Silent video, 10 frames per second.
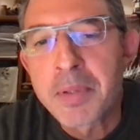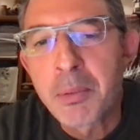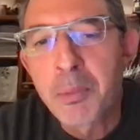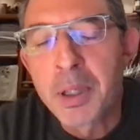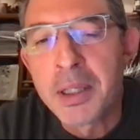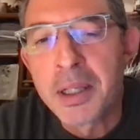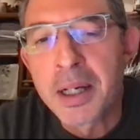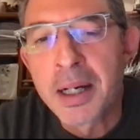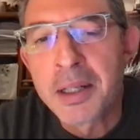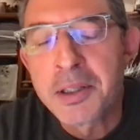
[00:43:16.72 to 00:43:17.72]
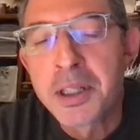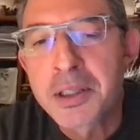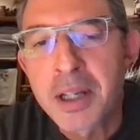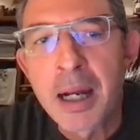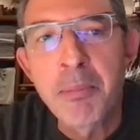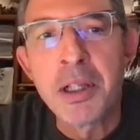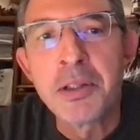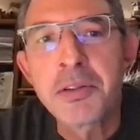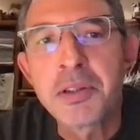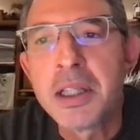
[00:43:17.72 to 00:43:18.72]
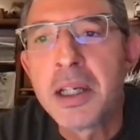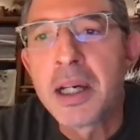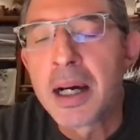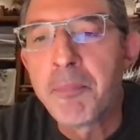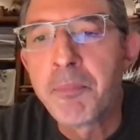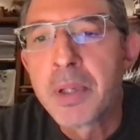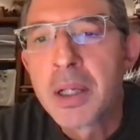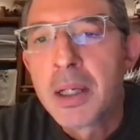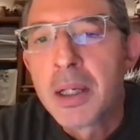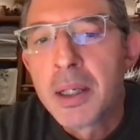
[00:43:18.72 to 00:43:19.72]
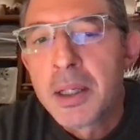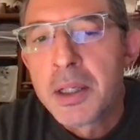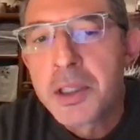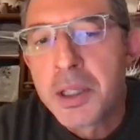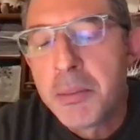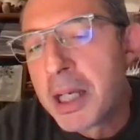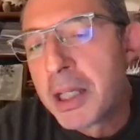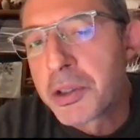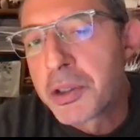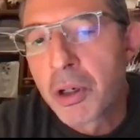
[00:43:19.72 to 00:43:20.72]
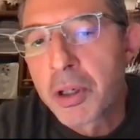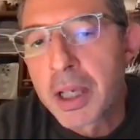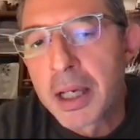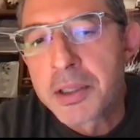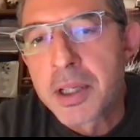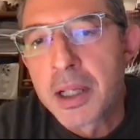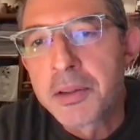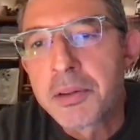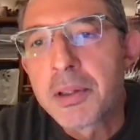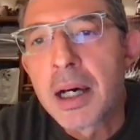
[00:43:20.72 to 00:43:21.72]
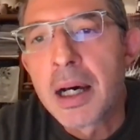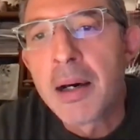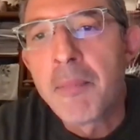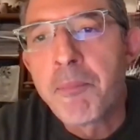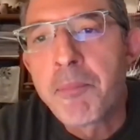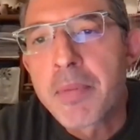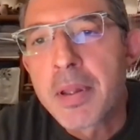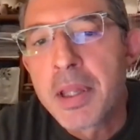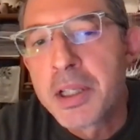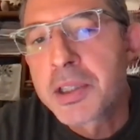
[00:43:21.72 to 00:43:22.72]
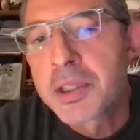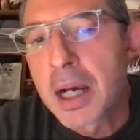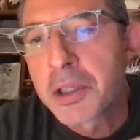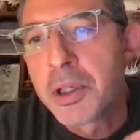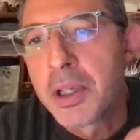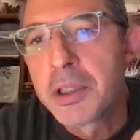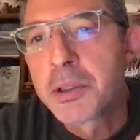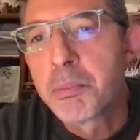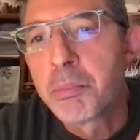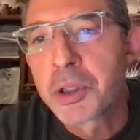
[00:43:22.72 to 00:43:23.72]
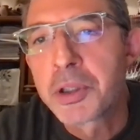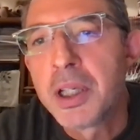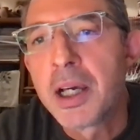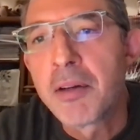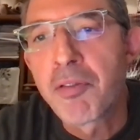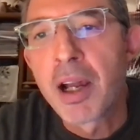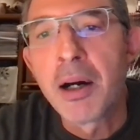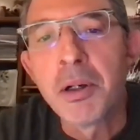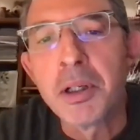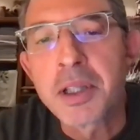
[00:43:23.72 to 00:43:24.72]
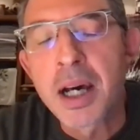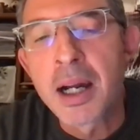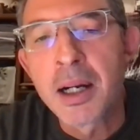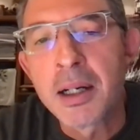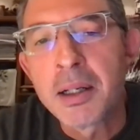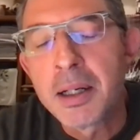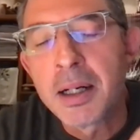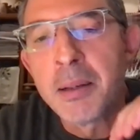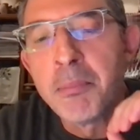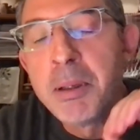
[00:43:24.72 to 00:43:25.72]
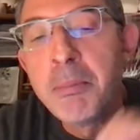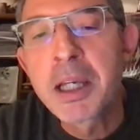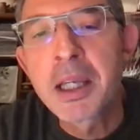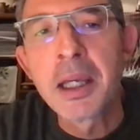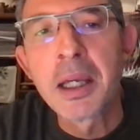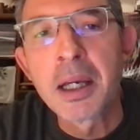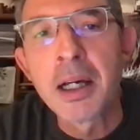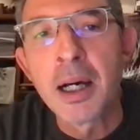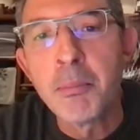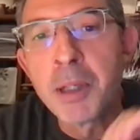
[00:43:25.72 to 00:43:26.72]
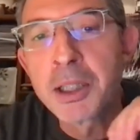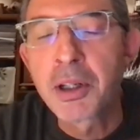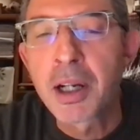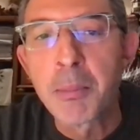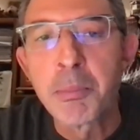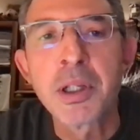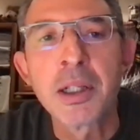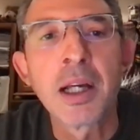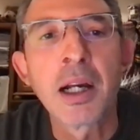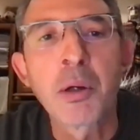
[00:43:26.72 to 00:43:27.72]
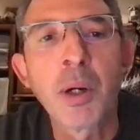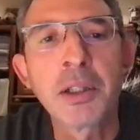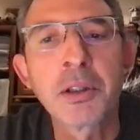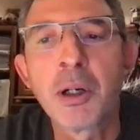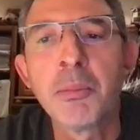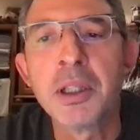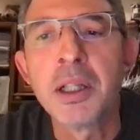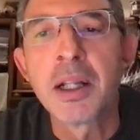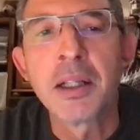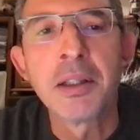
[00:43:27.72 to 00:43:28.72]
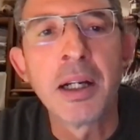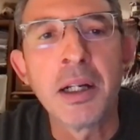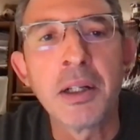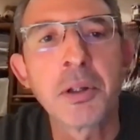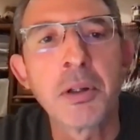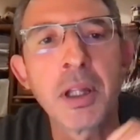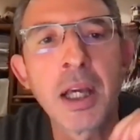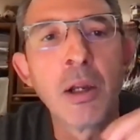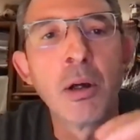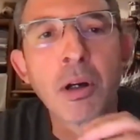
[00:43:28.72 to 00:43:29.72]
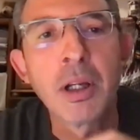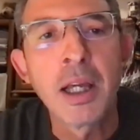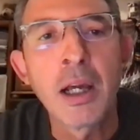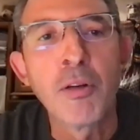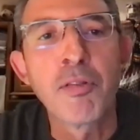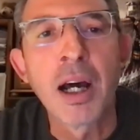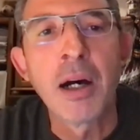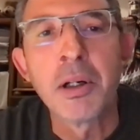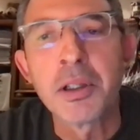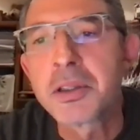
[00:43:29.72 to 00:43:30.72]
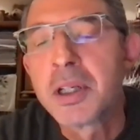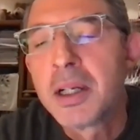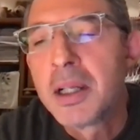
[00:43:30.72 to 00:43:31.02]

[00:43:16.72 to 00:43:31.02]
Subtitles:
When she described this, she made a strong case that these Puccinia flowers are mimicking buttercups that are quite common in that area. So the yellow flowers,